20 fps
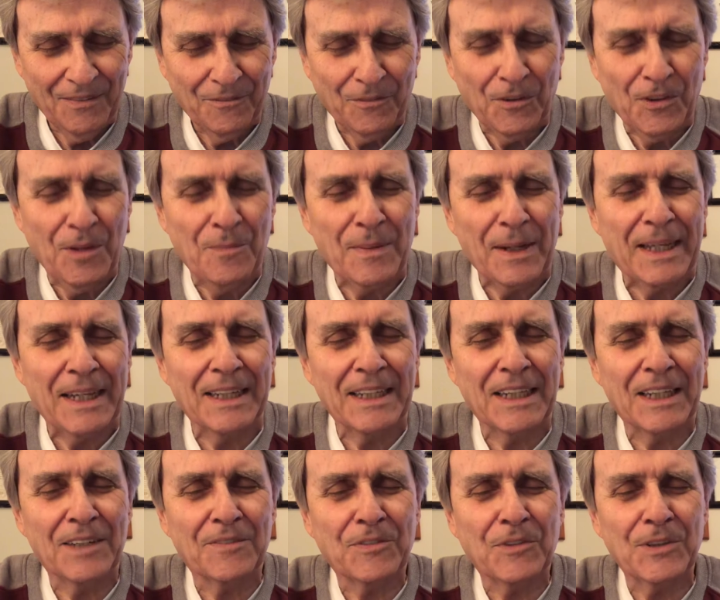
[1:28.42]
for the
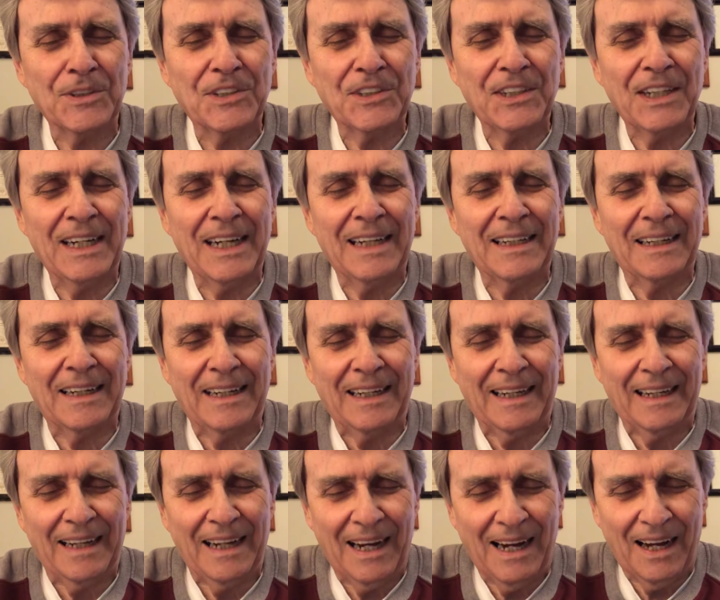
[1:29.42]
beginning of
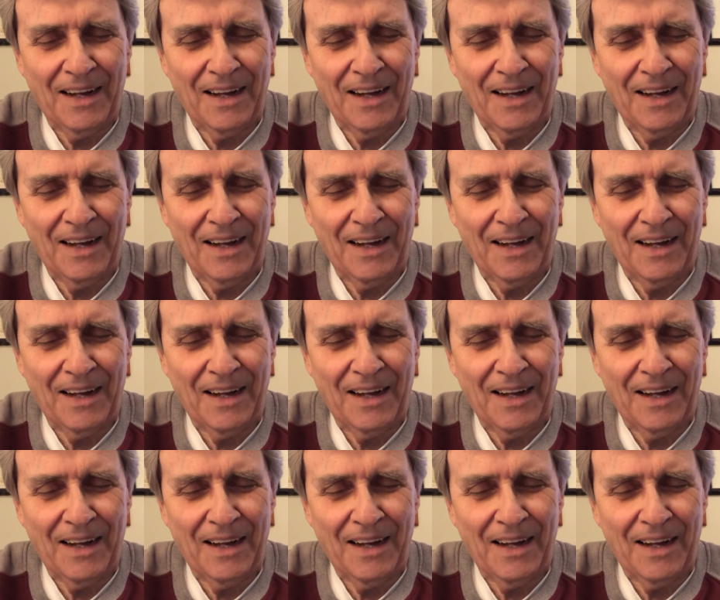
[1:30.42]
Christianity,